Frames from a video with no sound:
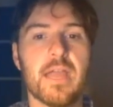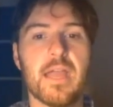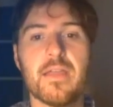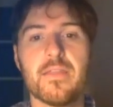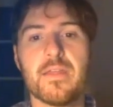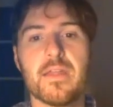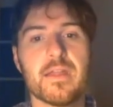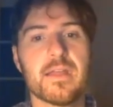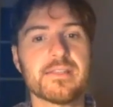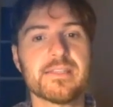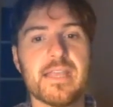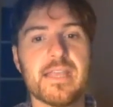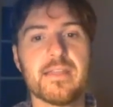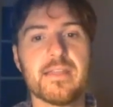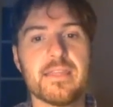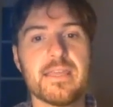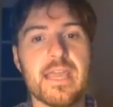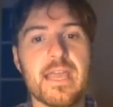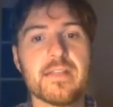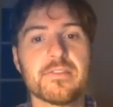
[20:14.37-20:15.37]
and then I can say at
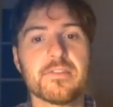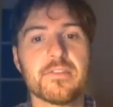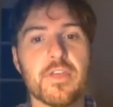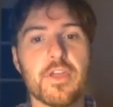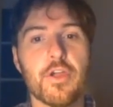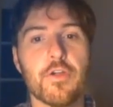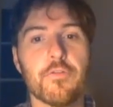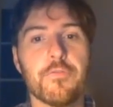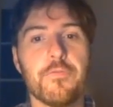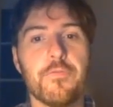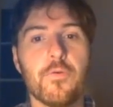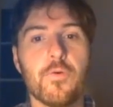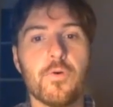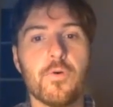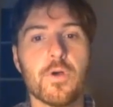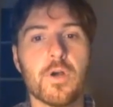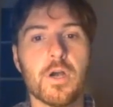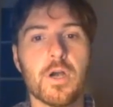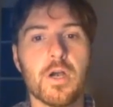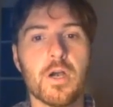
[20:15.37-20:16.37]
the end,
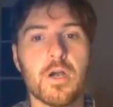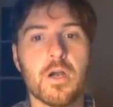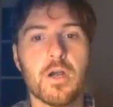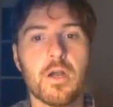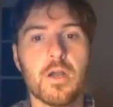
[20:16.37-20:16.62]
therefore,